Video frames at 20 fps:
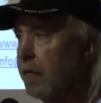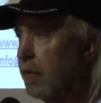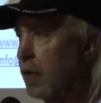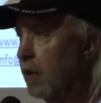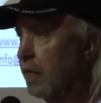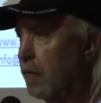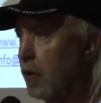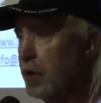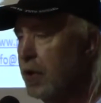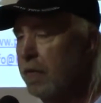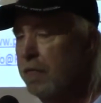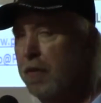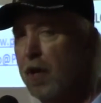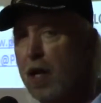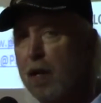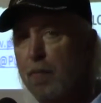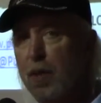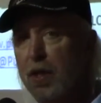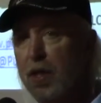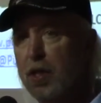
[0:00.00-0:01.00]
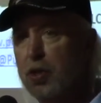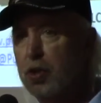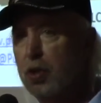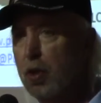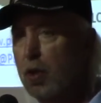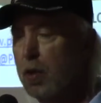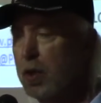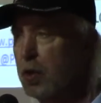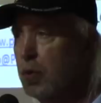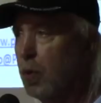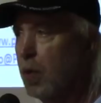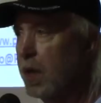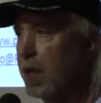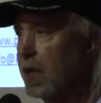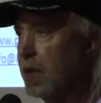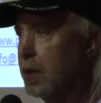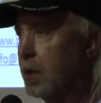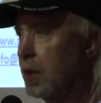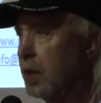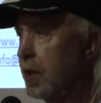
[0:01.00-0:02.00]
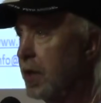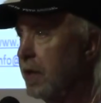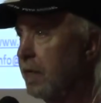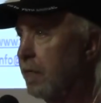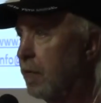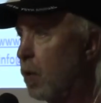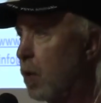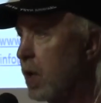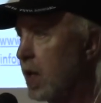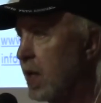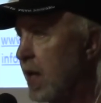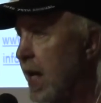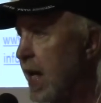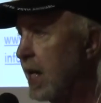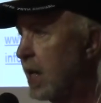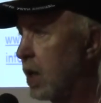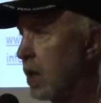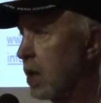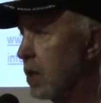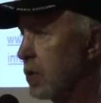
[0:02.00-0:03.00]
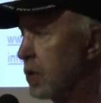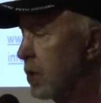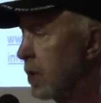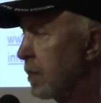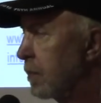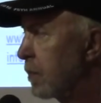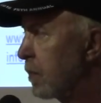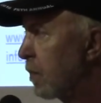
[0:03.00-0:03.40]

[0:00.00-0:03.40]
for the farmer that's growing 20, 30, 40 acres,